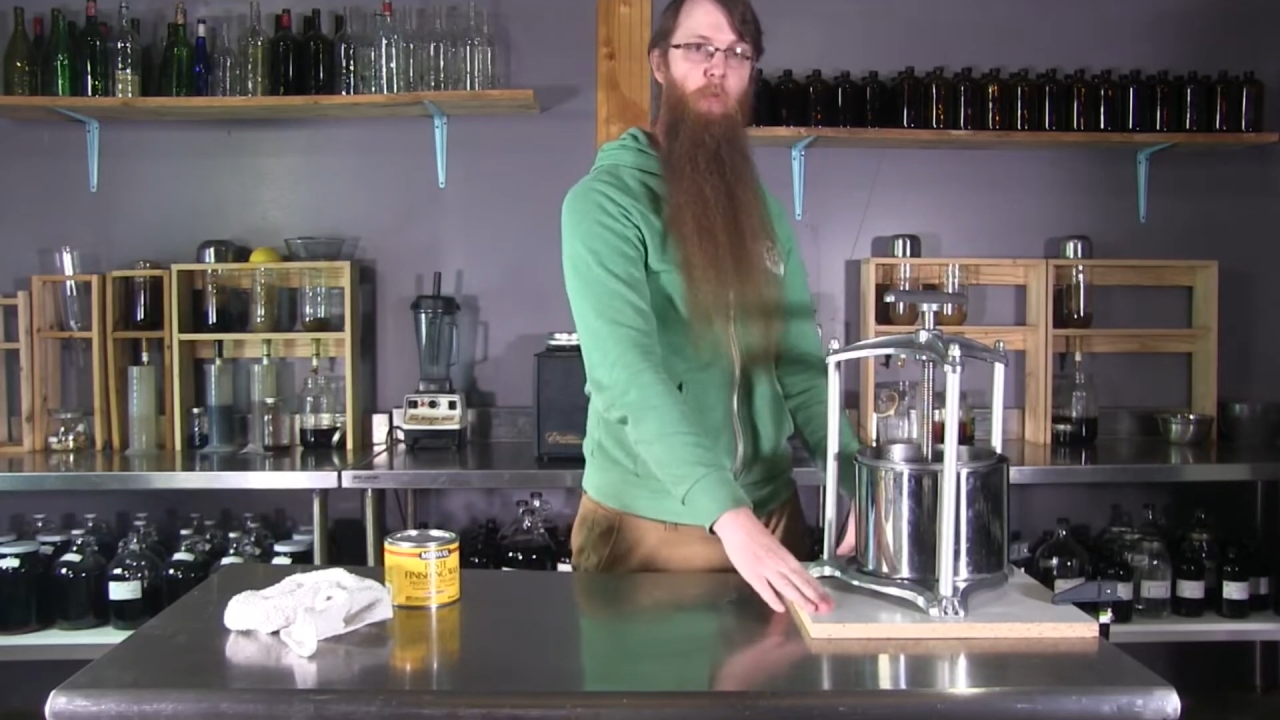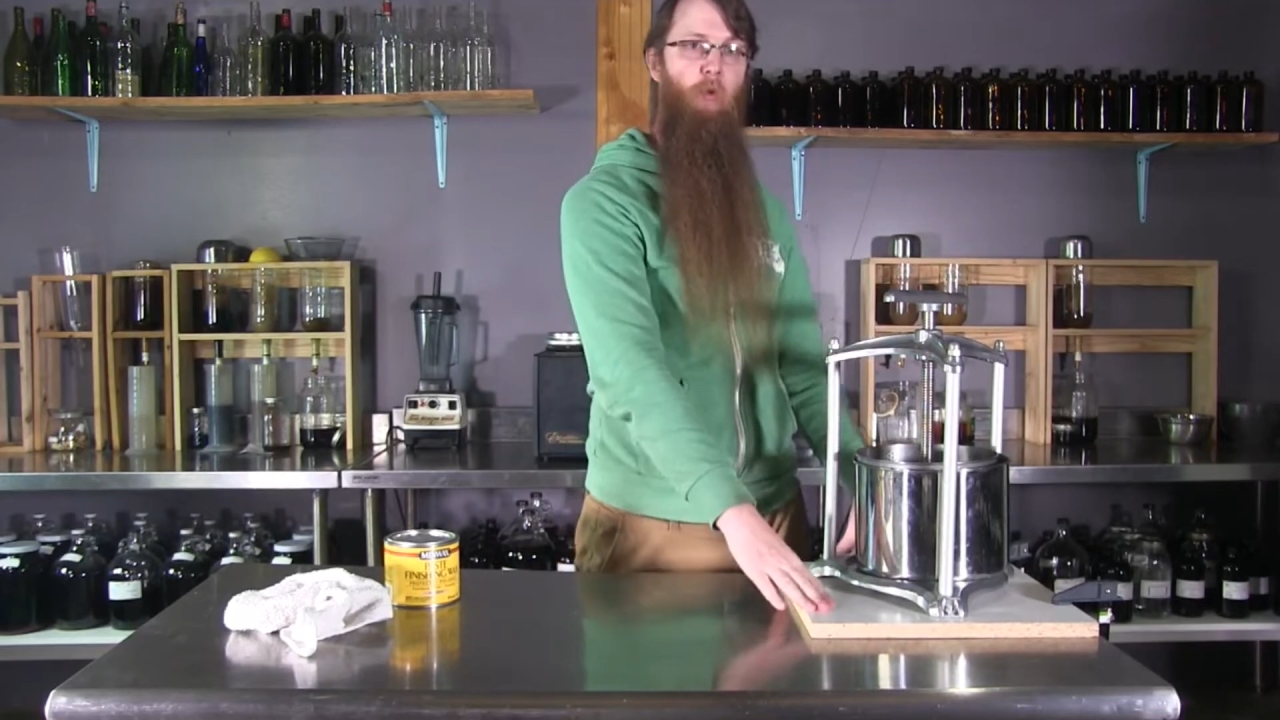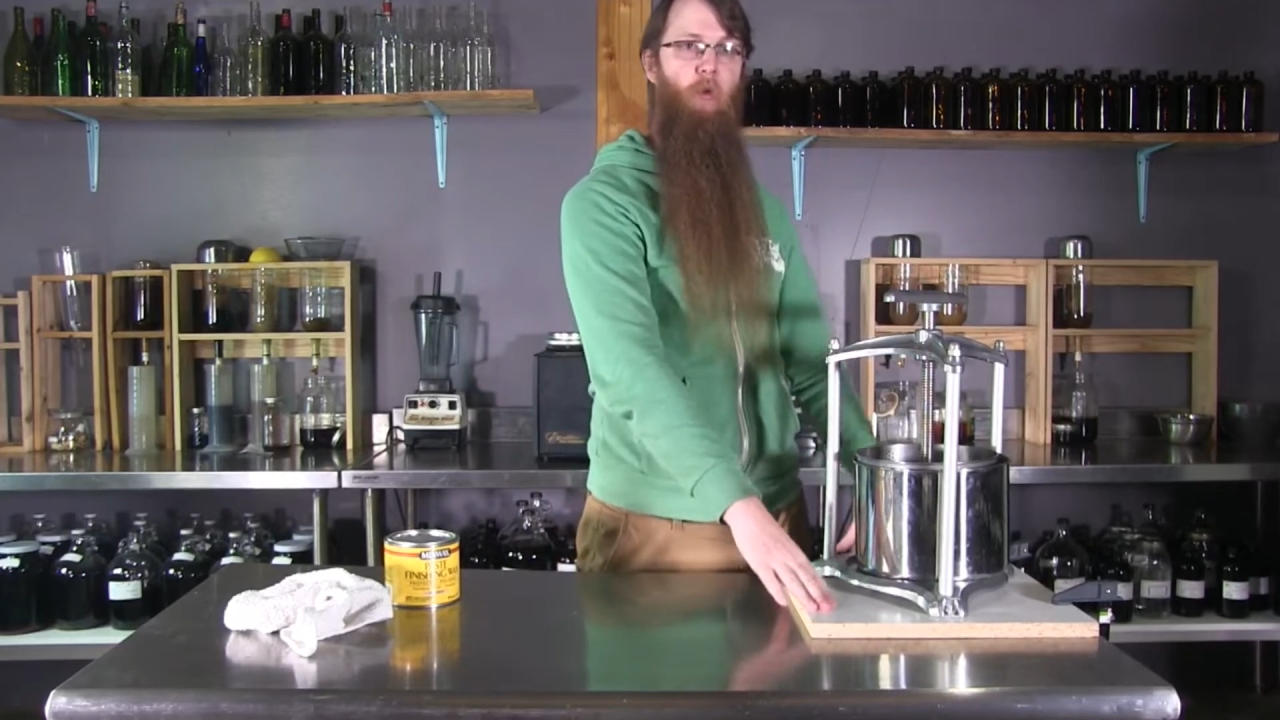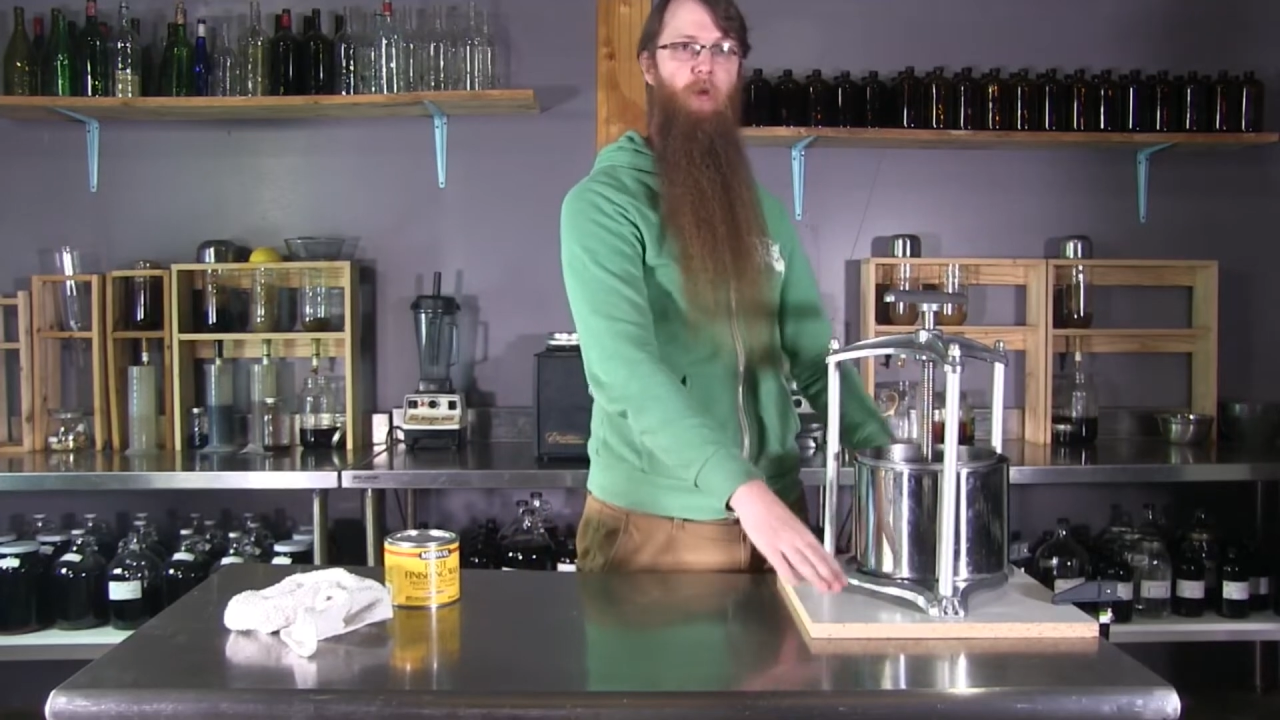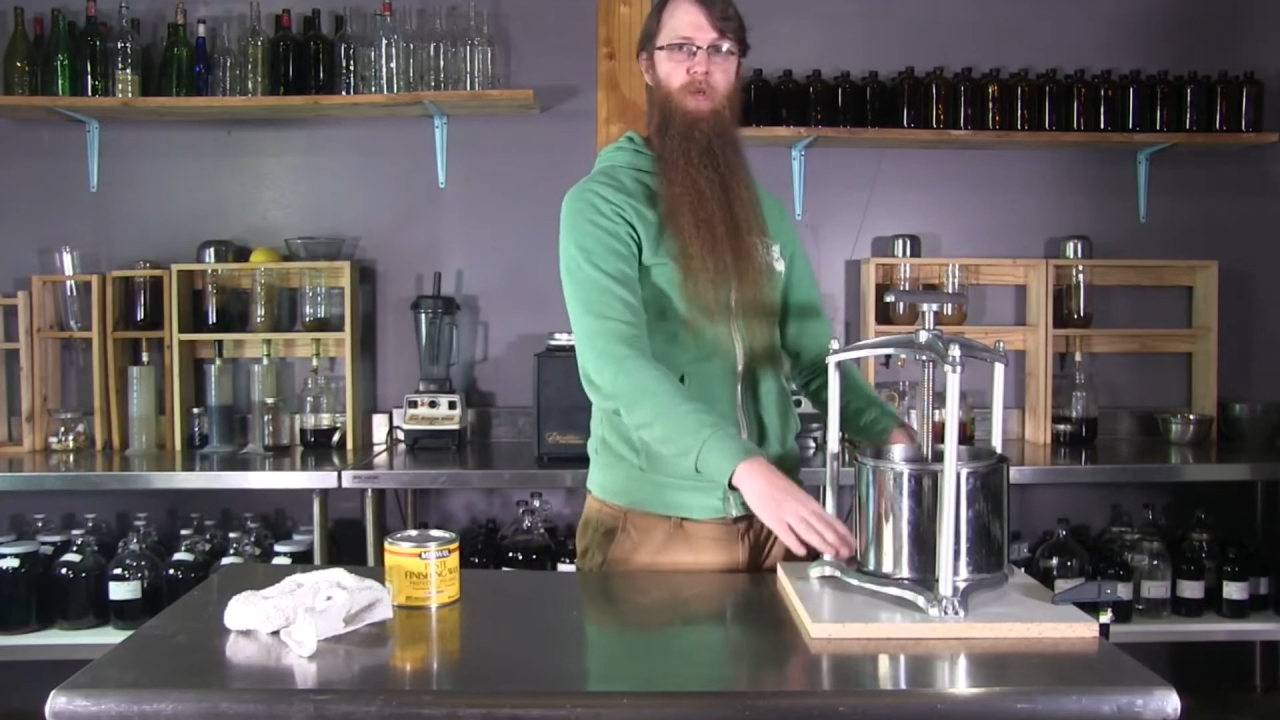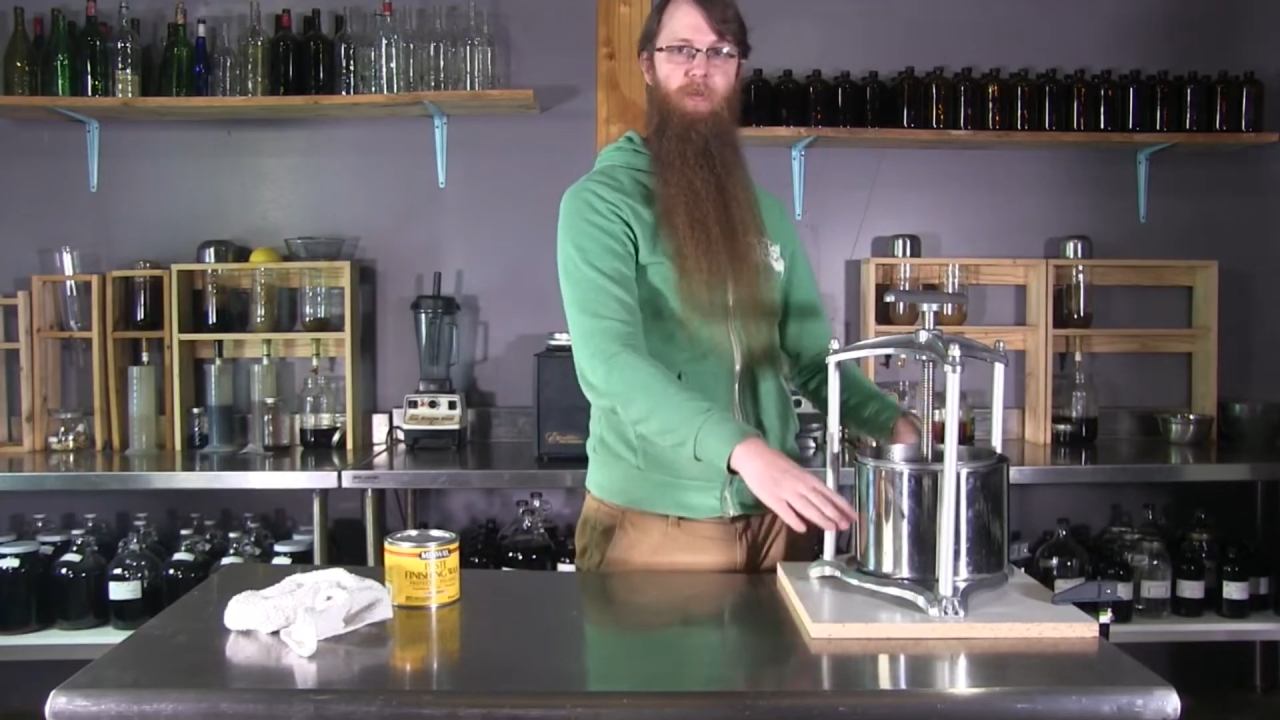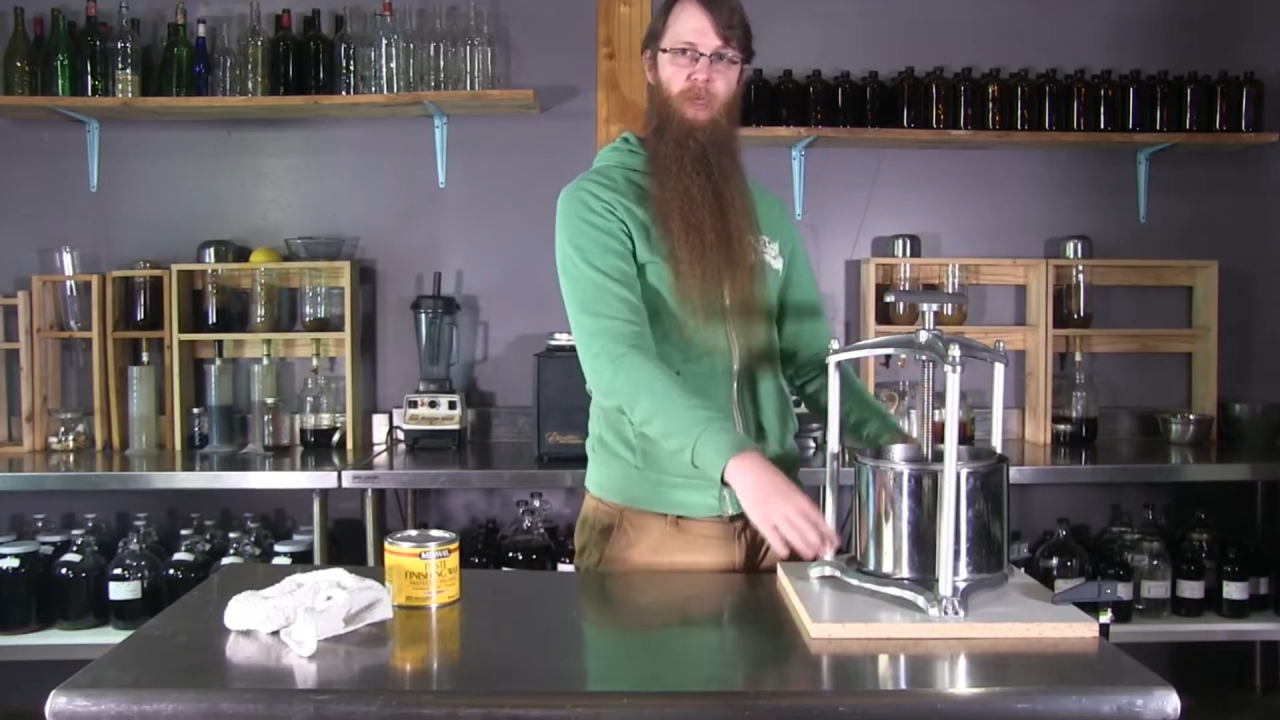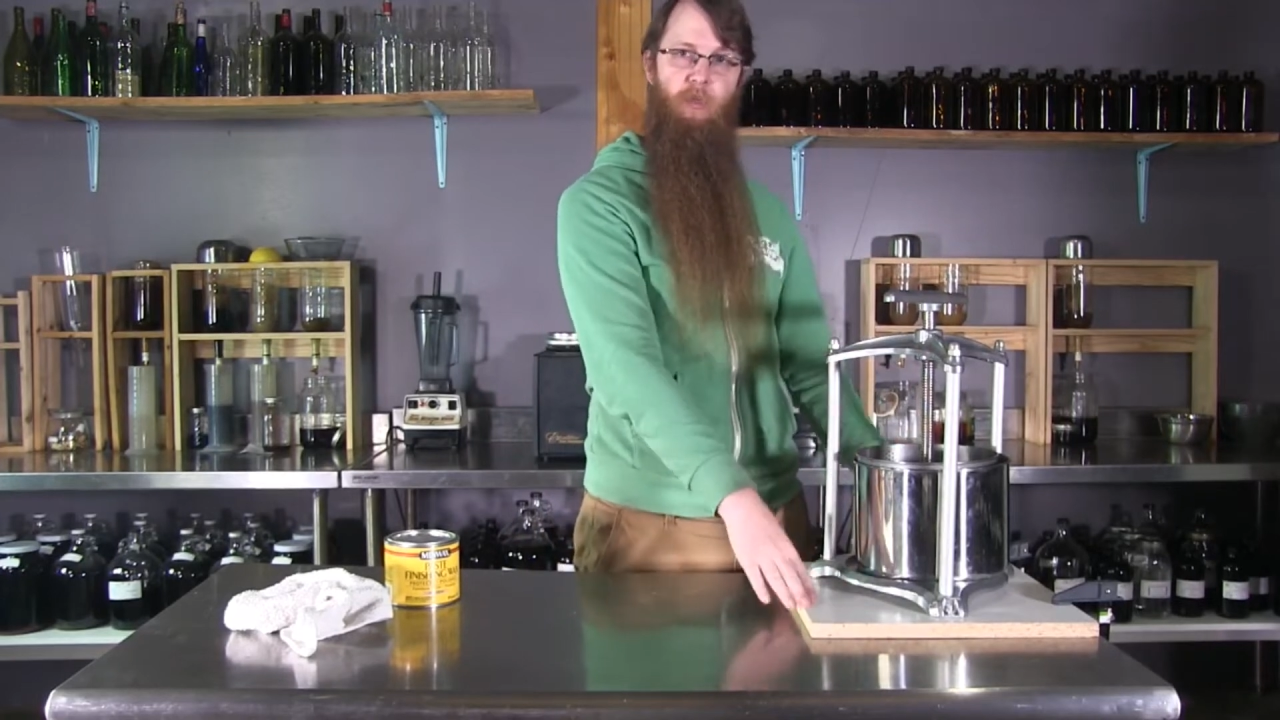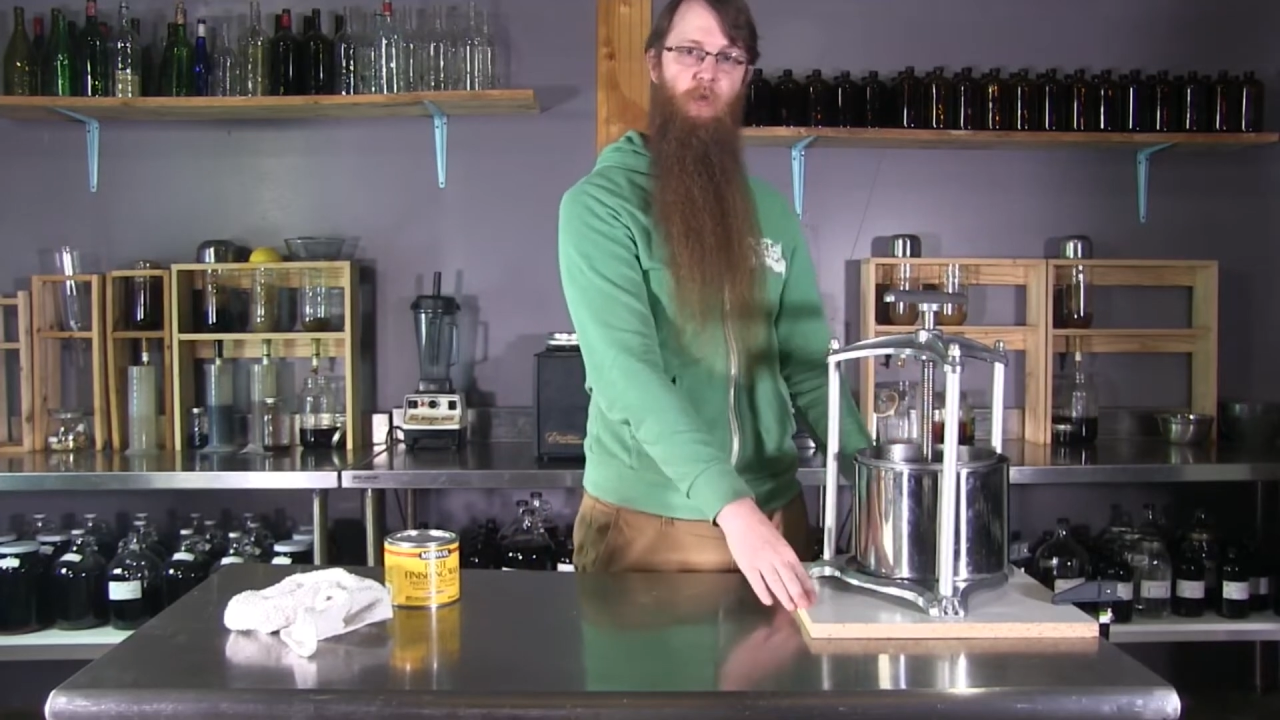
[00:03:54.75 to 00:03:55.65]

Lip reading: board that you